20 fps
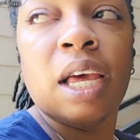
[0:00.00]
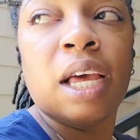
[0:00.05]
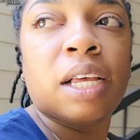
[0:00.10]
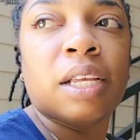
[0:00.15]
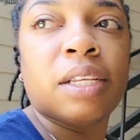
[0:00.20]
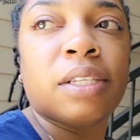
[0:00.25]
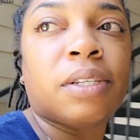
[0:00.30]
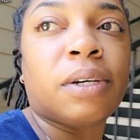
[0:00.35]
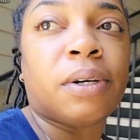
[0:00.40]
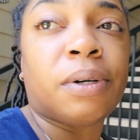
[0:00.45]

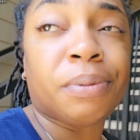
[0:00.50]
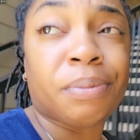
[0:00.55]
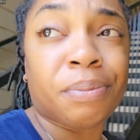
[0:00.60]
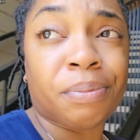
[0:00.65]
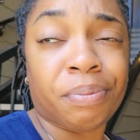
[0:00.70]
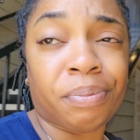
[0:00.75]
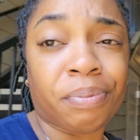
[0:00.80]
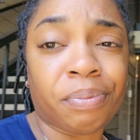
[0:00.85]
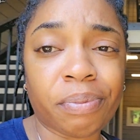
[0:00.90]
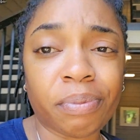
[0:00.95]
So
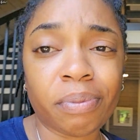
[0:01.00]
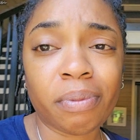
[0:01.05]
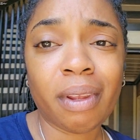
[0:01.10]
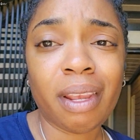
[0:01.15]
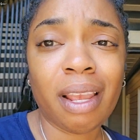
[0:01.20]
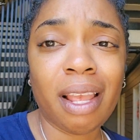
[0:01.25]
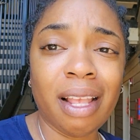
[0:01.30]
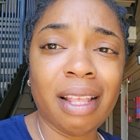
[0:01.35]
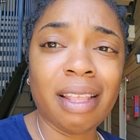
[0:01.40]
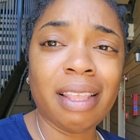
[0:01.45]

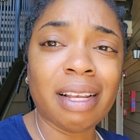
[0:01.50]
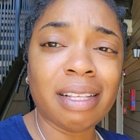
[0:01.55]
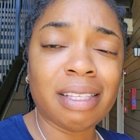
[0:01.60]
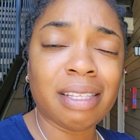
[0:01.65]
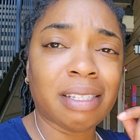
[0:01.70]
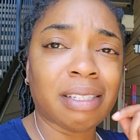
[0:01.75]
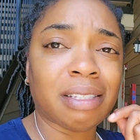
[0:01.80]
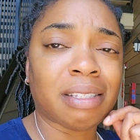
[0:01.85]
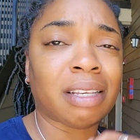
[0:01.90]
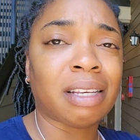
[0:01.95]
that
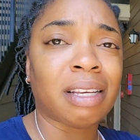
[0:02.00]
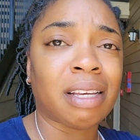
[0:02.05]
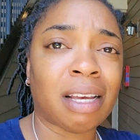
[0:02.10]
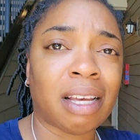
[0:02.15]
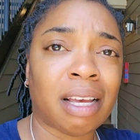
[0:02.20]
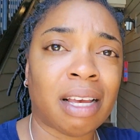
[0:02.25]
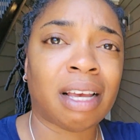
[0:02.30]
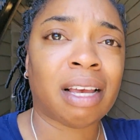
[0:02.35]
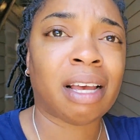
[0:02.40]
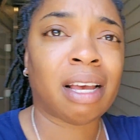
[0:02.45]
is
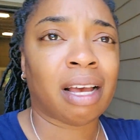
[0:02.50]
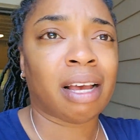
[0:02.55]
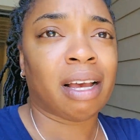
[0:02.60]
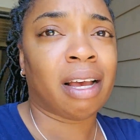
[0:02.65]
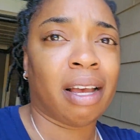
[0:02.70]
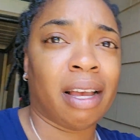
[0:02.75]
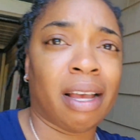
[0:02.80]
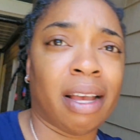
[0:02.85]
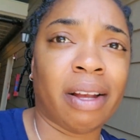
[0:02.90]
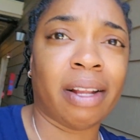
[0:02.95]

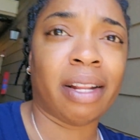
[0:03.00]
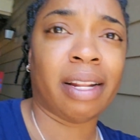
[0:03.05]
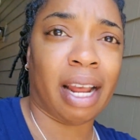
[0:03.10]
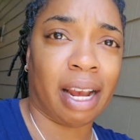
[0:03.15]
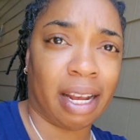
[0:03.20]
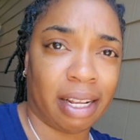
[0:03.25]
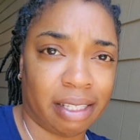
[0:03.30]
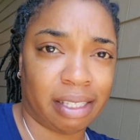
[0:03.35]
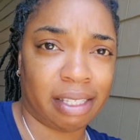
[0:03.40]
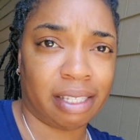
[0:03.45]

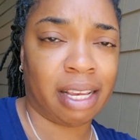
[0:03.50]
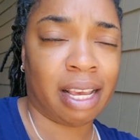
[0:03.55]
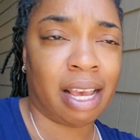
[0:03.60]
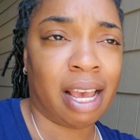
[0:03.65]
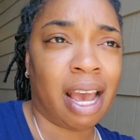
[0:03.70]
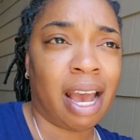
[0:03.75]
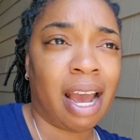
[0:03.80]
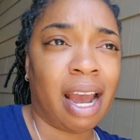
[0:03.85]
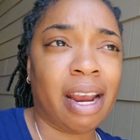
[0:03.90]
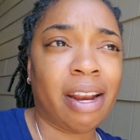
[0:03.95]
that.
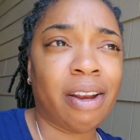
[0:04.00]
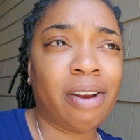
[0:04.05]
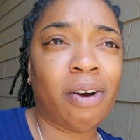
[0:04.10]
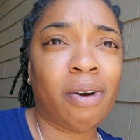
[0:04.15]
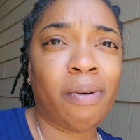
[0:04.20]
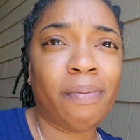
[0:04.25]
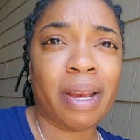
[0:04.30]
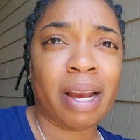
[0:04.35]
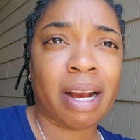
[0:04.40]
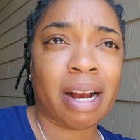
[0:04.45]
And now
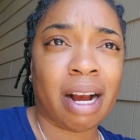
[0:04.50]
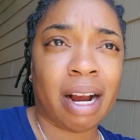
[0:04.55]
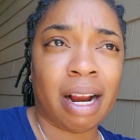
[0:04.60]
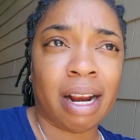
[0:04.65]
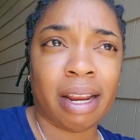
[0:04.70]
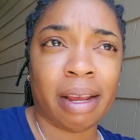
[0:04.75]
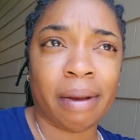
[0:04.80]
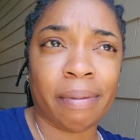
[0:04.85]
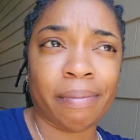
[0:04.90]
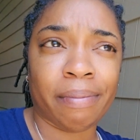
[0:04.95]
me I call
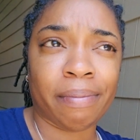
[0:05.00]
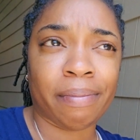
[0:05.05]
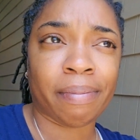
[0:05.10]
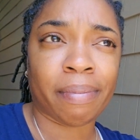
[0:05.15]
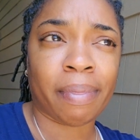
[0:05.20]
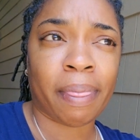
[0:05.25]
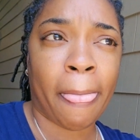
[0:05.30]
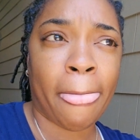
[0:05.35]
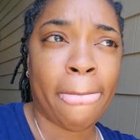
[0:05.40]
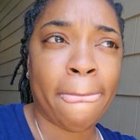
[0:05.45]
them.
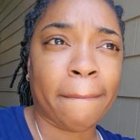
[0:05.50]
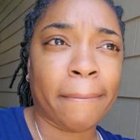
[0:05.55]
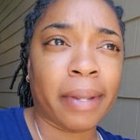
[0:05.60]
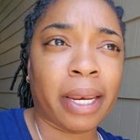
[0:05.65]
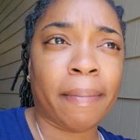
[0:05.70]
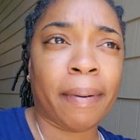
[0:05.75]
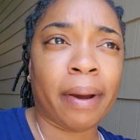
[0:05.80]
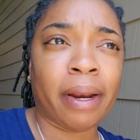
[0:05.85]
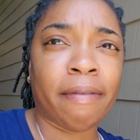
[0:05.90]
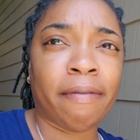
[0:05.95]
Me
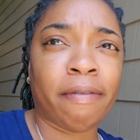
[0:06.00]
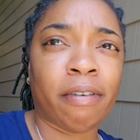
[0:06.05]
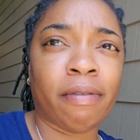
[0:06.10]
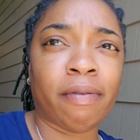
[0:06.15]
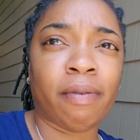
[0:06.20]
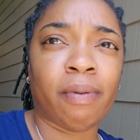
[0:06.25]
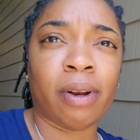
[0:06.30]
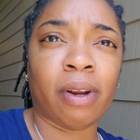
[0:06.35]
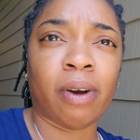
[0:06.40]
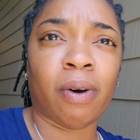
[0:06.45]
depend on the phone for
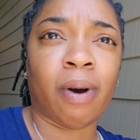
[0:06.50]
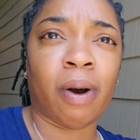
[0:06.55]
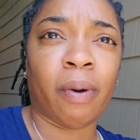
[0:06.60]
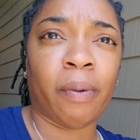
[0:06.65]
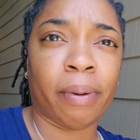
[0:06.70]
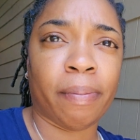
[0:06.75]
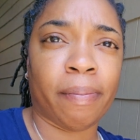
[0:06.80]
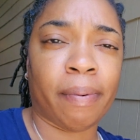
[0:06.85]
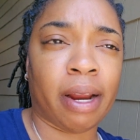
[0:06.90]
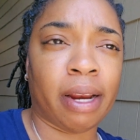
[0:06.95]
1 hour
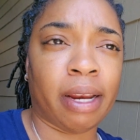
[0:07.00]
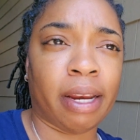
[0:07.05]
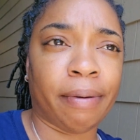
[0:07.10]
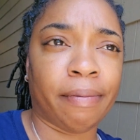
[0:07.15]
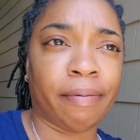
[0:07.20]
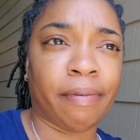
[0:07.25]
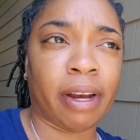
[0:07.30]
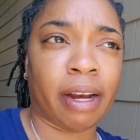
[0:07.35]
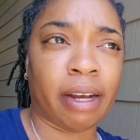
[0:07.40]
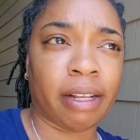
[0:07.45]
wait for them
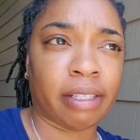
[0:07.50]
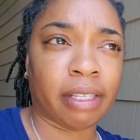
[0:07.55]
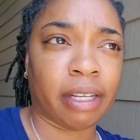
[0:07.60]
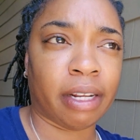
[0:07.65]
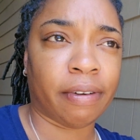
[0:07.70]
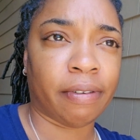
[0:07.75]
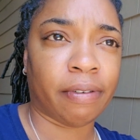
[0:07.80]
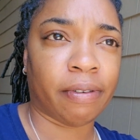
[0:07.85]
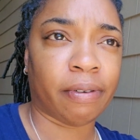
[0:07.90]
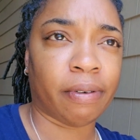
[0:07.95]
to answer
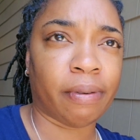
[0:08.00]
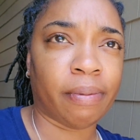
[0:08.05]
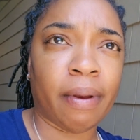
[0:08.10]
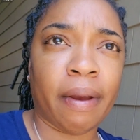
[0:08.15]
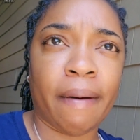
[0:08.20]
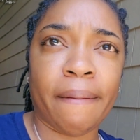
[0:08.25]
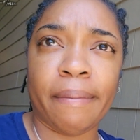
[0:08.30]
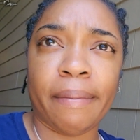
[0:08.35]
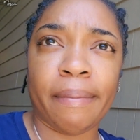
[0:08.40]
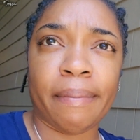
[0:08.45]
them.
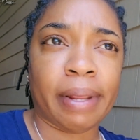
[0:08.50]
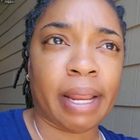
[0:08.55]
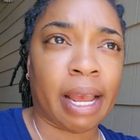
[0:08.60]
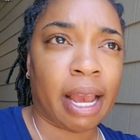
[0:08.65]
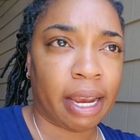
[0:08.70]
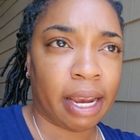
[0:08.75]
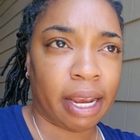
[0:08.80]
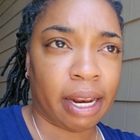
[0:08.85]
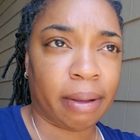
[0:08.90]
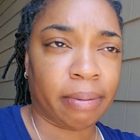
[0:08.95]
Now I
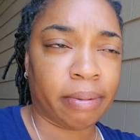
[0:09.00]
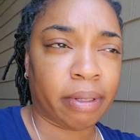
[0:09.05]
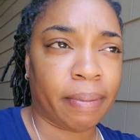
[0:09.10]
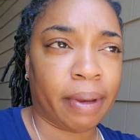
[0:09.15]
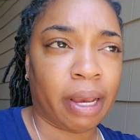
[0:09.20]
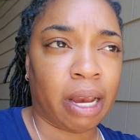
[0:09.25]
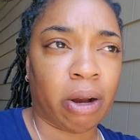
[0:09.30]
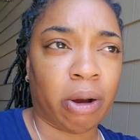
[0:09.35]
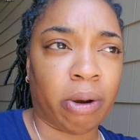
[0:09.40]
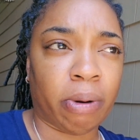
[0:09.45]
get them, so me
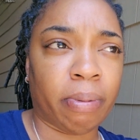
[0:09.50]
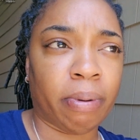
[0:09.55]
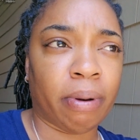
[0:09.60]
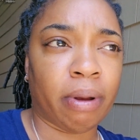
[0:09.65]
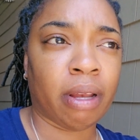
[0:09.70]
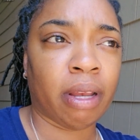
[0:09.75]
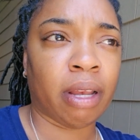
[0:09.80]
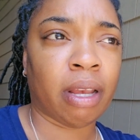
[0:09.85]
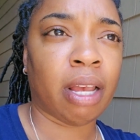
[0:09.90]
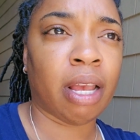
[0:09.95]
hang up.
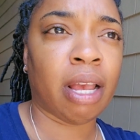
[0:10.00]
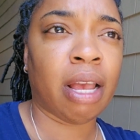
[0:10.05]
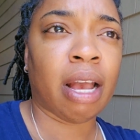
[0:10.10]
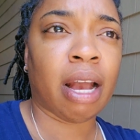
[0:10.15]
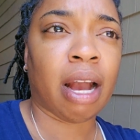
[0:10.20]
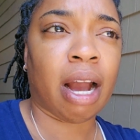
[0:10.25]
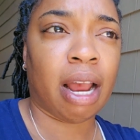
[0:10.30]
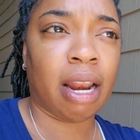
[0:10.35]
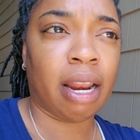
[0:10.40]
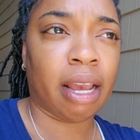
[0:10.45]

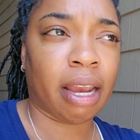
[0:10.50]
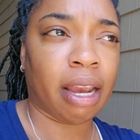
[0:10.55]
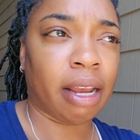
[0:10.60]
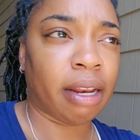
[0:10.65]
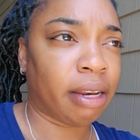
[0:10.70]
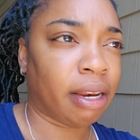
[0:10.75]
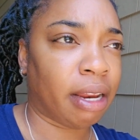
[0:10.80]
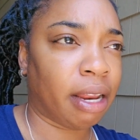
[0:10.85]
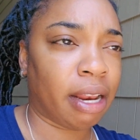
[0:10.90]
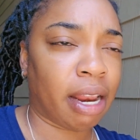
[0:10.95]
Call again,
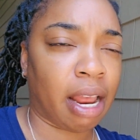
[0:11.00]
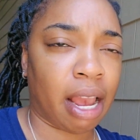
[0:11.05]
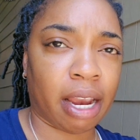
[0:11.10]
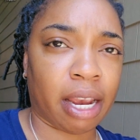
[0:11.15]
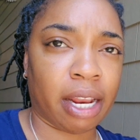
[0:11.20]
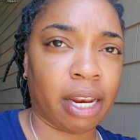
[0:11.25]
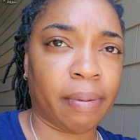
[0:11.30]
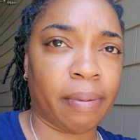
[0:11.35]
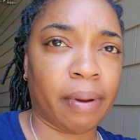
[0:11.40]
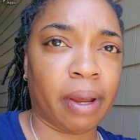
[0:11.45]
now I get
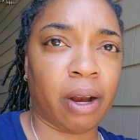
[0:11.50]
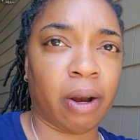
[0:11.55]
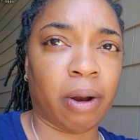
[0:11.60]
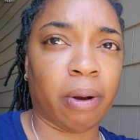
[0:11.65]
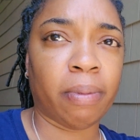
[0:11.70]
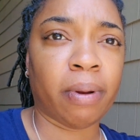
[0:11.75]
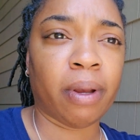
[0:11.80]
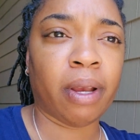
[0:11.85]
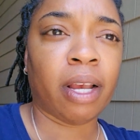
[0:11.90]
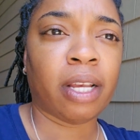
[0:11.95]
them, me hang up.
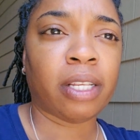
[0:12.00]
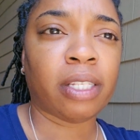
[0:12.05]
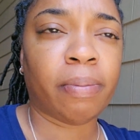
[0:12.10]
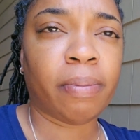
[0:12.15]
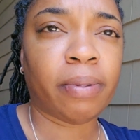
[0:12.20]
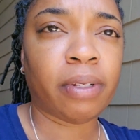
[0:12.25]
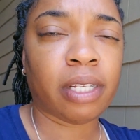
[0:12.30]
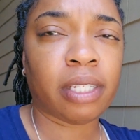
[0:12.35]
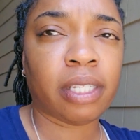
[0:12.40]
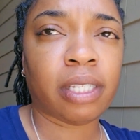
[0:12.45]
So me
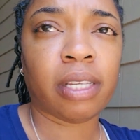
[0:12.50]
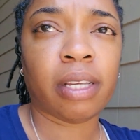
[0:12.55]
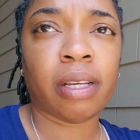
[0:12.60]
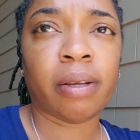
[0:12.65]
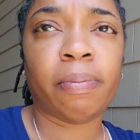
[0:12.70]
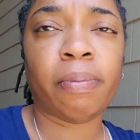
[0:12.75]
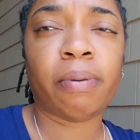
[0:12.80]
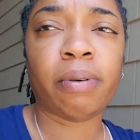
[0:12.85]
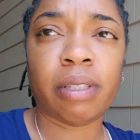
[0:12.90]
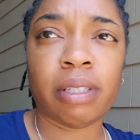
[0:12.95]
just
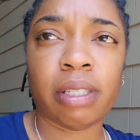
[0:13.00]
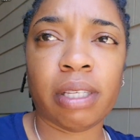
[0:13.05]
put